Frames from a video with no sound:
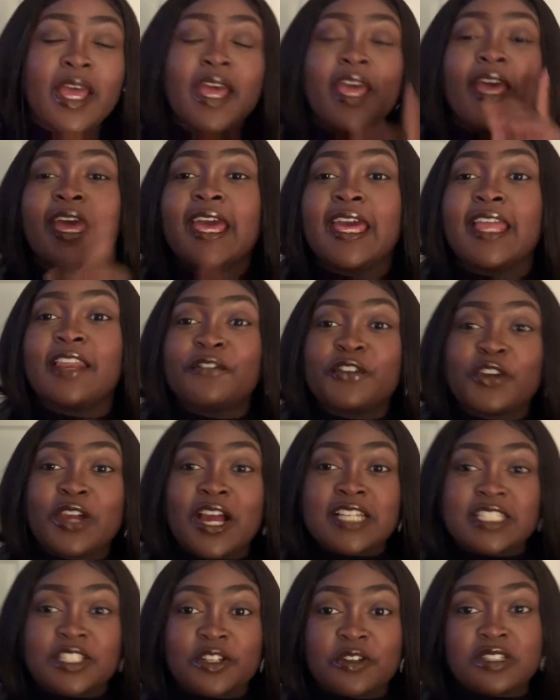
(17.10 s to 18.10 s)
And if you
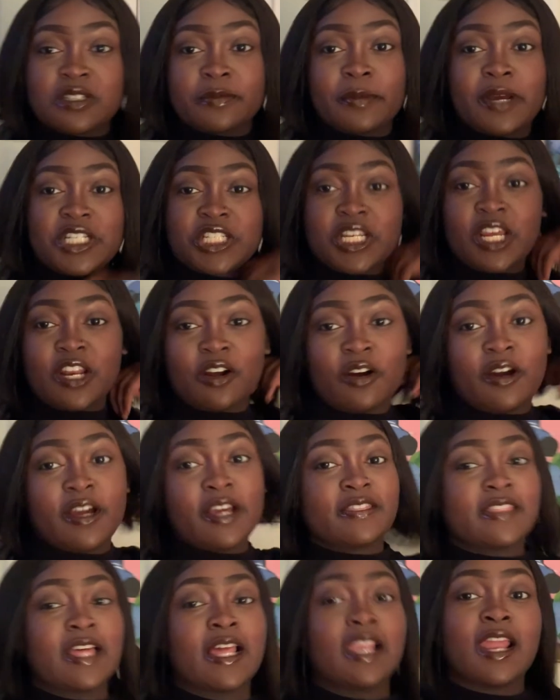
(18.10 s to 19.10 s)
guys are new to my channel, go ahead
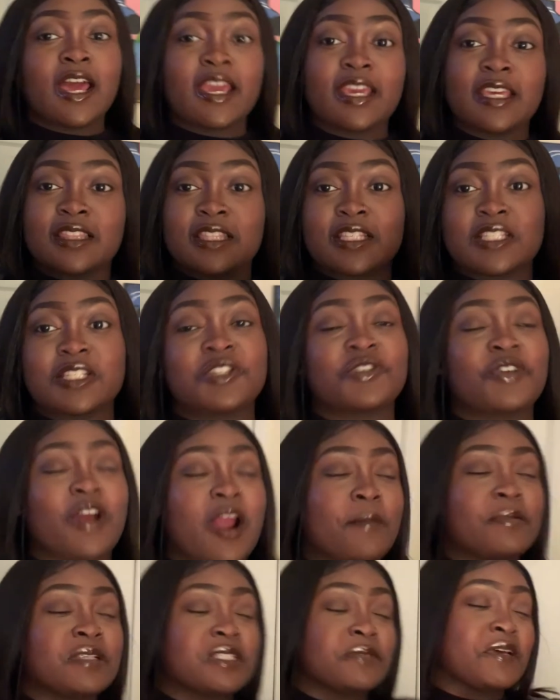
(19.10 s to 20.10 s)
hit that like, hit the
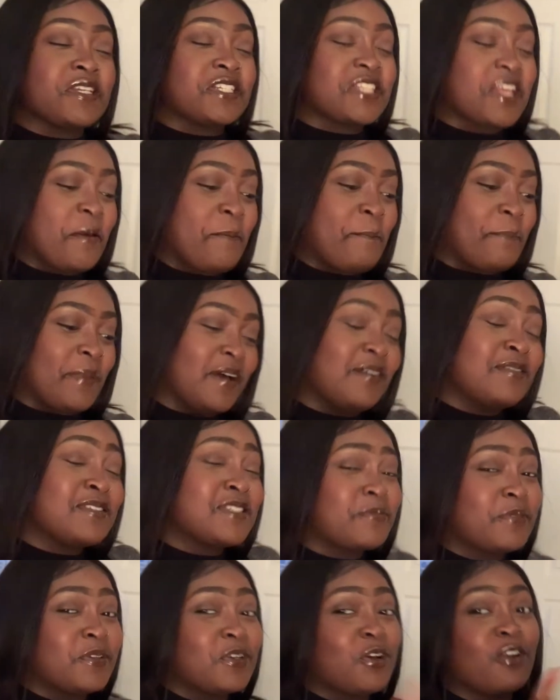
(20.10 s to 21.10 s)
subscribe, and smash that bell to
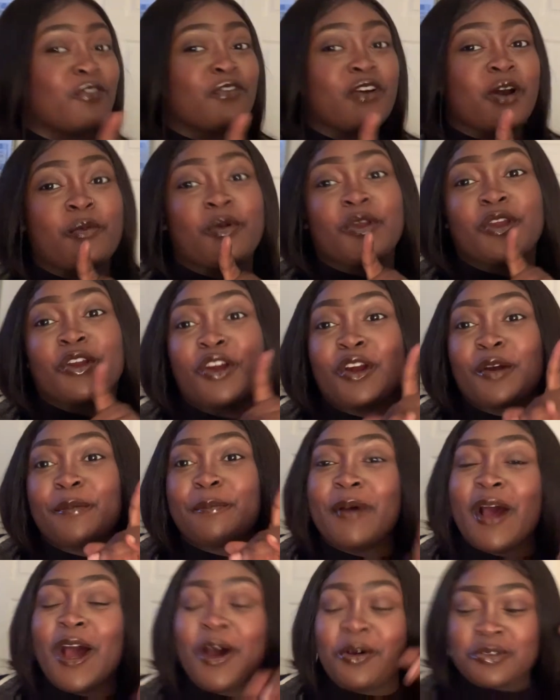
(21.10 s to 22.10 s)
be notified when your girl
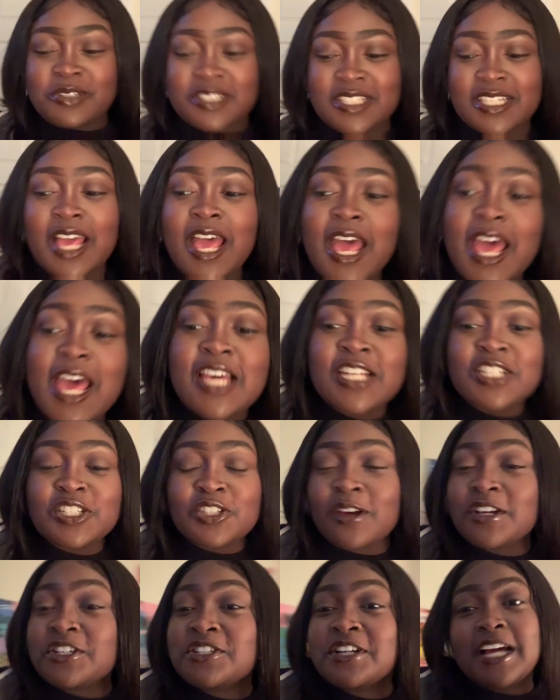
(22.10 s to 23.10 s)
posts. So
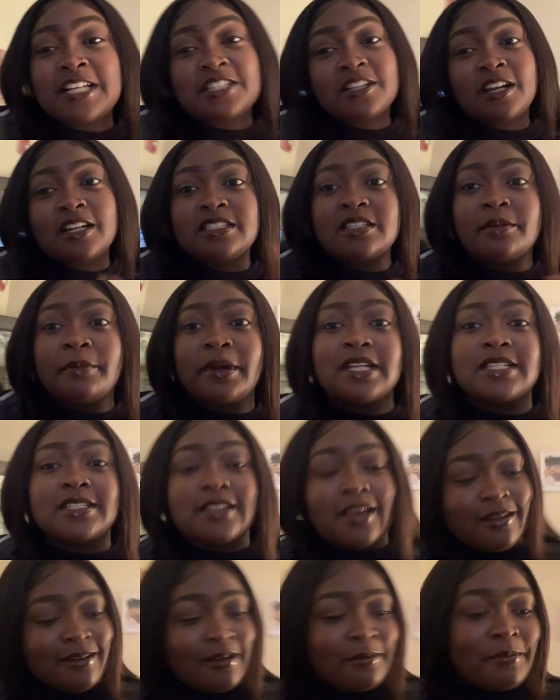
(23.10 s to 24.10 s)
as you guys already seen by the
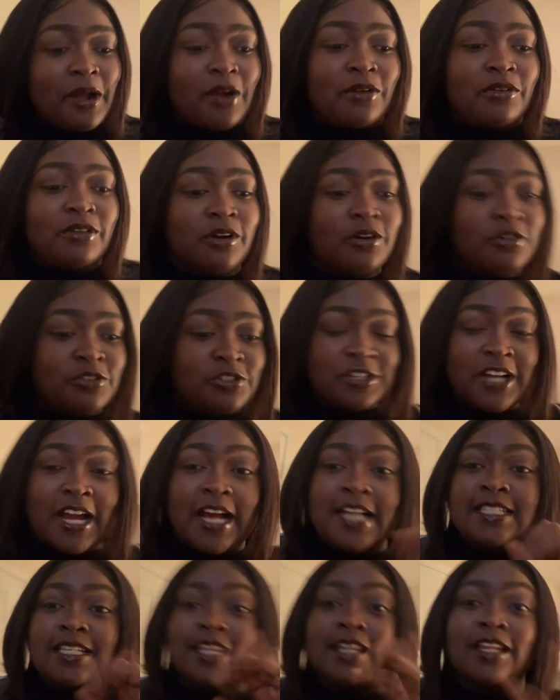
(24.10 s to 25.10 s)
title, I'm not going to hold you
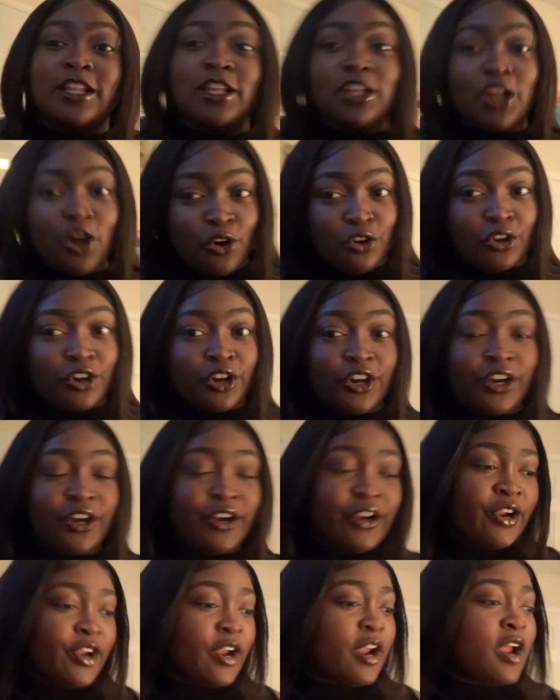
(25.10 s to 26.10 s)
guys any longer.
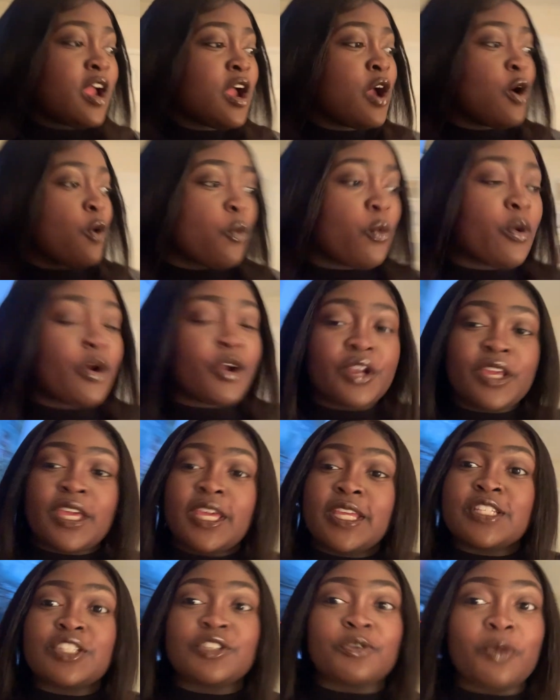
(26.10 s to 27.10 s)
We're going to get
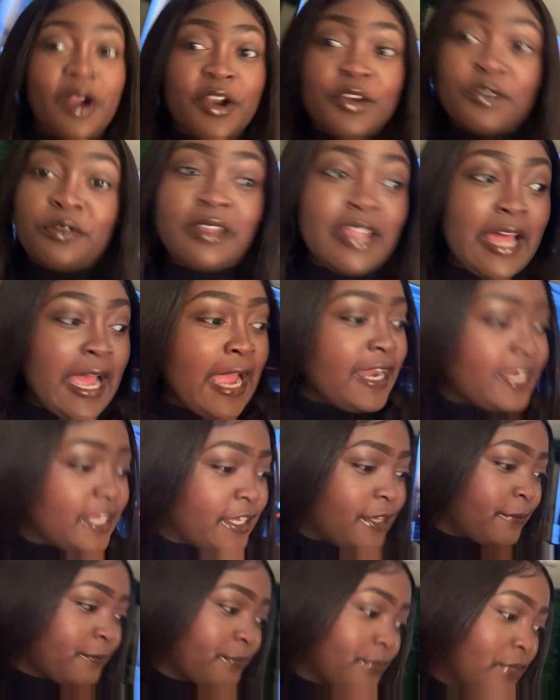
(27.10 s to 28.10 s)
into our new
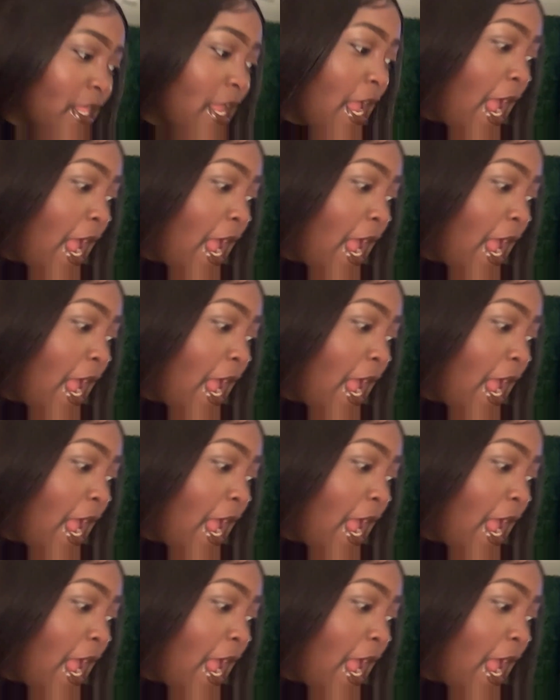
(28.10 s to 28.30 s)
lighting.